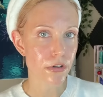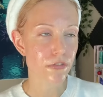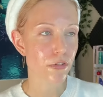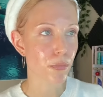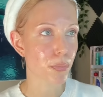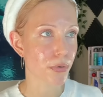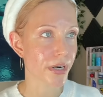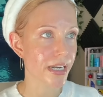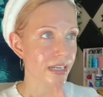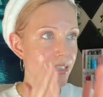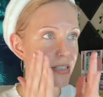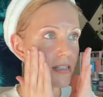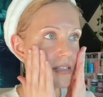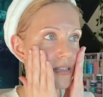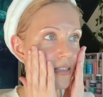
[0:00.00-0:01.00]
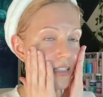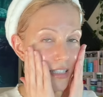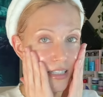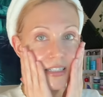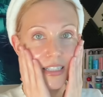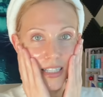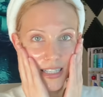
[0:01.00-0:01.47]
for brands to
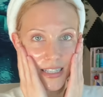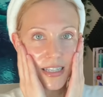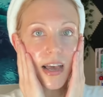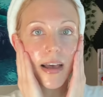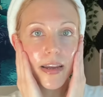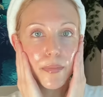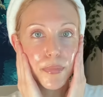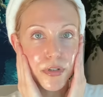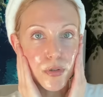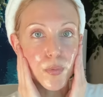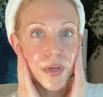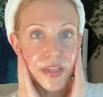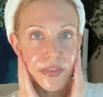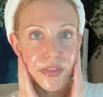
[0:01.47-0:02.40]
decide between